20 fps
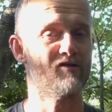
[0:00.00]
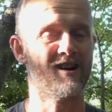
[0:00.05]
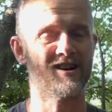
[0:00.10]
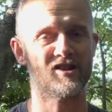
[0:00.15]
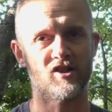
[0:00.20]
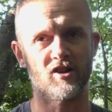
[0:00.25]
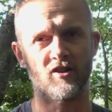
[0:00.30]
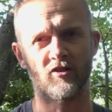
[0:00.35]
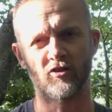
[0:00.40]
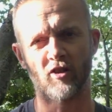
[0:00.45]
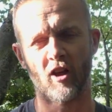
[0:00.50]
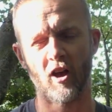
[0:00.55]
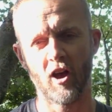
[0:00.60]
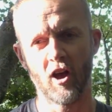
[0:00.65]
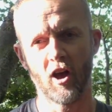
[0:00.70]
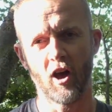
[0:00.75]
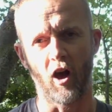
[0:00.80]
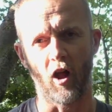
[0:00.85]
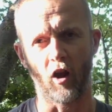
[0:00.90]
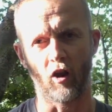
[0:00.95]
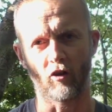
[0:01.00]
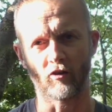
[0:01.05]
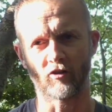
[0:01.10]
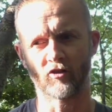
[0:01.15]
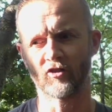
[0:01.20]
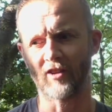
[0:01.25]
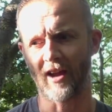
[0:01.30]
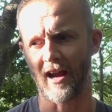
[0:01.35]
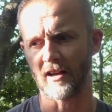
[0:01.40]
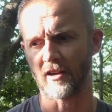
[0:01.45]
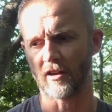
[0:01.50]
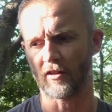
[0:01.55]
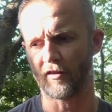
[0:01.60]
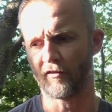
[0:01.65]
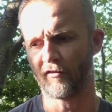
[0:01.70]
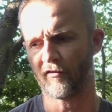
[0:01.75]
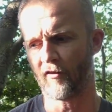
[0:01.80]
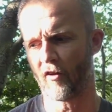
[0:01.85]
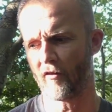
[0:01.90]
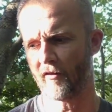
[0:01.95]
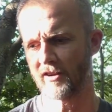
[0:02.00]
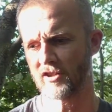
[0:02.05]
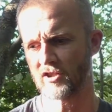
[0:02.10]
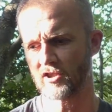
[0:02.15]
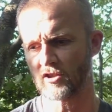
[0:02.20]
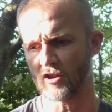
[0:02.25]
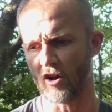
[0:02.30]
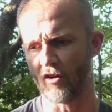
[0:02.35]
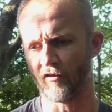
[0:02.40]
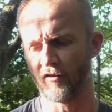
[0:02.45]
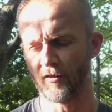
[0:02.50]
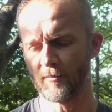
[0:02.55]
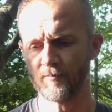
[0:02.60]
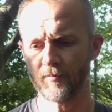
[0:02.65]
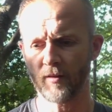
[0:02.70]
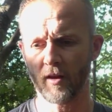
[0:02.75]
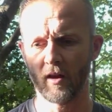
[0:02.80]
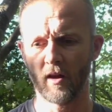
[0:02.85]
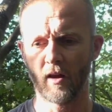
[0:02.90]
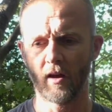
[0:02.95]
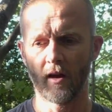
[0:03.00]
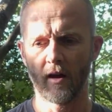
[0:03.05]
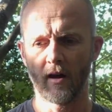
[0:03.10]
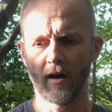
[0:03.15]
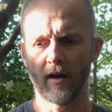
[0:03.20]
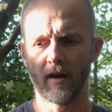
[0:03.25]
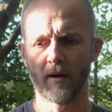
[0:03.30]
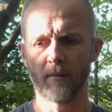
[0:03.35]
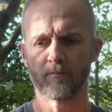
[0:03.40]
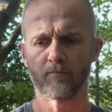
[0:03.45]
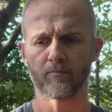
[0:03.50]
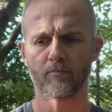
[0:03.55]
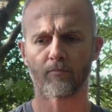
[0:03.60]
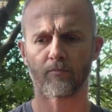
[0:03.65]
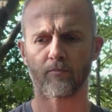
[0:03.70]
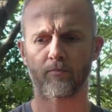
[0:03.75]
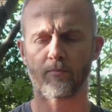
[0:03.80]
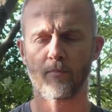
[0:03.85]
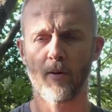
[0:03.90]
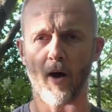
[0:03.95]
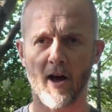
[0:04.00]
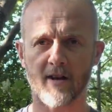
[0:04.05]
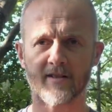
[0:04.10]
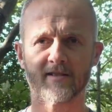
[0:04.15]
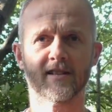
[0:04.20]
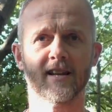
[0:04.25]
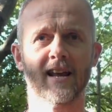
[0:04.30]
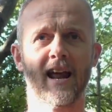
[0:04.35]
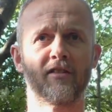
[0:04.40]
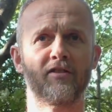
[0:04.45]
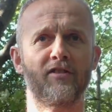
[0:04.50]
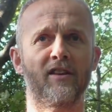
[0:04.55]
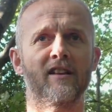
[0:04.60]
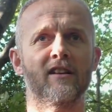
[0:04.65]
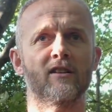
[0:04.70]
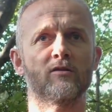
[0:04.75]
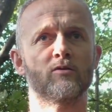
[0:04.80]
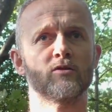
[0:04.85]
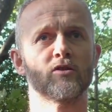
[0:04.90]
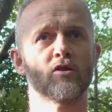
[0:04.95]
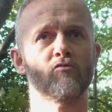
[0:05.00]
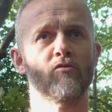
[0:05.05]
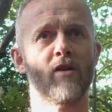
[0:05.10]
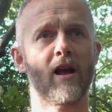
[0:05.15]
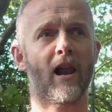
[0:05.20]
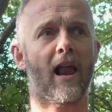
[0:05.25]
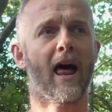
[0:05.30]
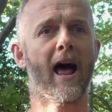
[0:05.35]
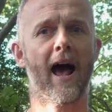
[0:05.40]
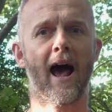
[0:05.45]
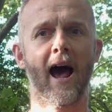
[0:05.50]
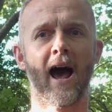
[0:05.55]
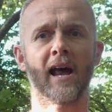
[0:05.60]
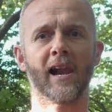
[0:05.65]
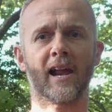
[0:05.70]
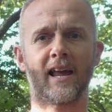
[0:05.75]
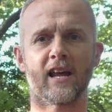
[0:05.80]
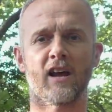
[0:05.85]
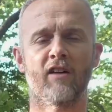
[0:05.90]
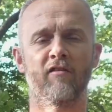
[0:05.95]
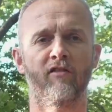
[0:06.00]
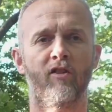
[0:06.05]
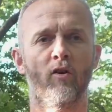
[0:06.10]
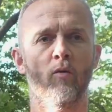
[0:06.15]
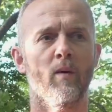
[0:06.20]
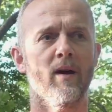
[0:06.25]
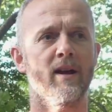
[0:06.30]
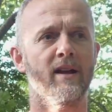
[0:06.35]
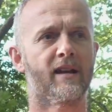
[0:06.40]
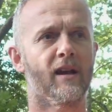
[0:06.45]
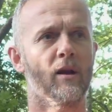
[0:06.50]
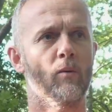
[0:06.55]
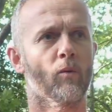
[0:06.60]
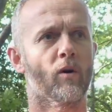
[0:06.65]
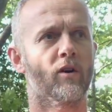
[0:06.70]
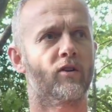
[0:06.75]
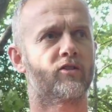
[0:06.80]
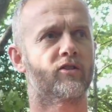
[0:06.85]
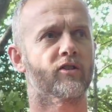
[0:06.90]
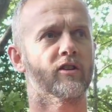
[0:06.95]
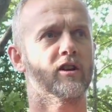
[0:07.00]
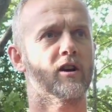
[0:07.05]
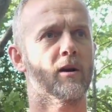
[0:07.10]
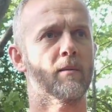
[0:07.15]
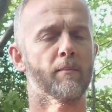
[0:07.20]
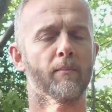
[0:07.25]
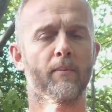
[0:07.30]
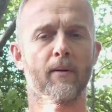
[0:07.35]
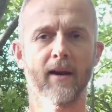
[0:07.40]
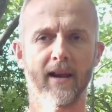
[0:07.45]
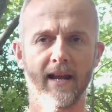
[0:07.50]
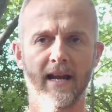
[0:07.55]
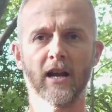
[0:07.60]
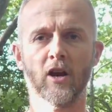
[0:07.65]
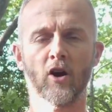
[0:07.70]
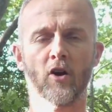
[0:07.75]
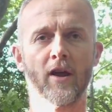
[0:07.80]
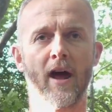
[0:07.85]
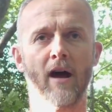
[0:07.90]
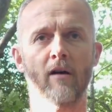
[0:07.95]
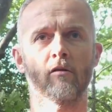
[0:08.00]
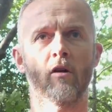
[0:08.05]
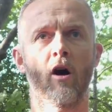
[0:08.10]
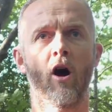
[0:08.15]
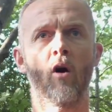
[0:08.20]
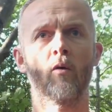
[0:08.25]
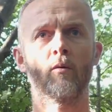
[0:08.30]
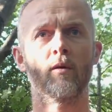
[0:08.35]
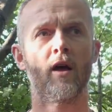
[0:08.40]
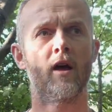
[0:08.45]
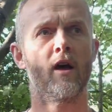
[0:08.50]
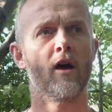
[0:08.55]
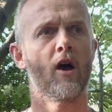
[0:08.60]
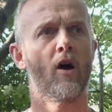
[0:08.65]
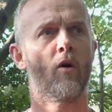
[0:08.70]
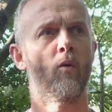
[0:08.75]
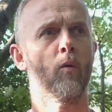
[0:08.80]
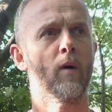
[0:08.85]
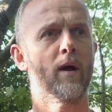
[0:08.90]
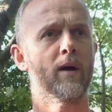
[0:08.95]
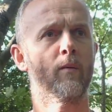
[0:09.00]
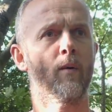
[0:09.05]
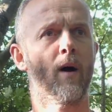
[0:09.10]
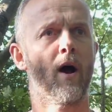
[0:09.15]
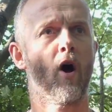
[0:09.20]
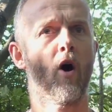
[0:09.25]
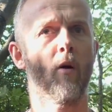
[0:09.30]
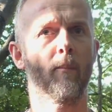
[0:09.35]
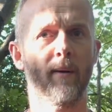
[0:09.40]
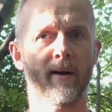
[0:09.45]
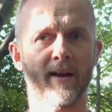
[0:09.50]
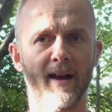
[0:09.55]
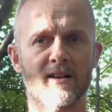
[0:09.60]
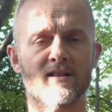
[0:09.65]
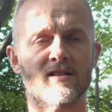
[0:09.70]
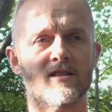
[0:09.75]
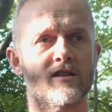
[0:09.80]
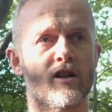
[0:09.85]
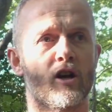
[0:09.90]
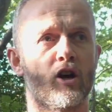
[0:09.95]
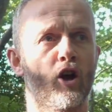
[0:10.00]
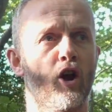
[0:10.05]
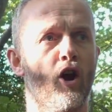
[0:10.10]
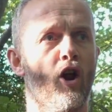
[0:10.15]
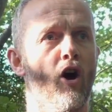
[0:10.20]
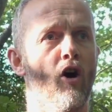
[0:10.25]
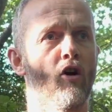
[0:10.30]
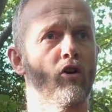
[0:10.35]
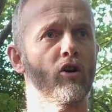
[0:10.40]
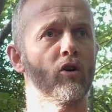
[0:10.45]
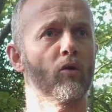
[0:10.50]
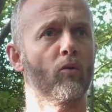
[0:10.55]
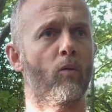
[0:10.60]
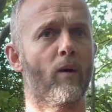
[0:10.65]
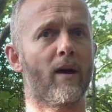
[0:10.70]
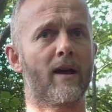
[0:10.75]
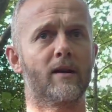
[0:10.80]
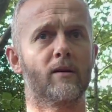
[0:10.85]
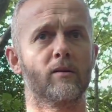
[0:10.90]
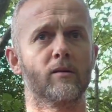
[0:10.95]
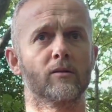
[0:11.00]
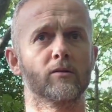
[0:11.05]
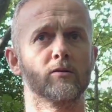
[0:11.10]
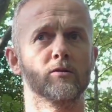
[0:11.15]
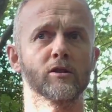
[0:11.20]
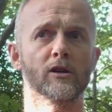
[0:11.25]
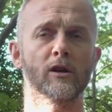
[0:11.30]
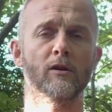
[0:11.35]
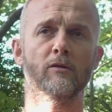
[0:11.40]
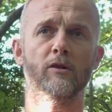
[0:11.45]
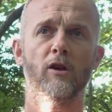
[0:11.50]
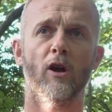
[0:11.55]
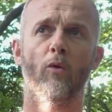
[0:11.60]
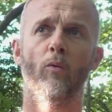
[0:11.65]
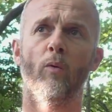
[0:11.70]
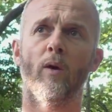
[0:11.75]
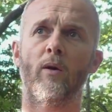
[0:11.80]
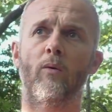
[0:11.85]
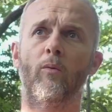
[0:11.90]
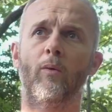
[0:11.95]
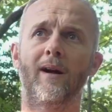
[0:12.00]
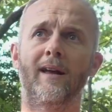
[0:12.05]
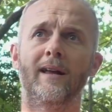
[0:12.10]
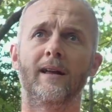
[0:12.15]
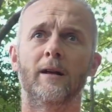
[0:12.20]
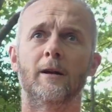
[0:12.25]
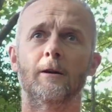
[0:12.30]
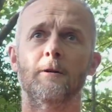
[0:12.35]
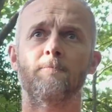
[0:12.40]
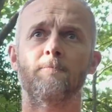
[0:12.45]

rations alongside the forage stuff. Personally, I think this was a real highlight of the week. It was completely on our own. We were up against the clock. We, you know, we, we,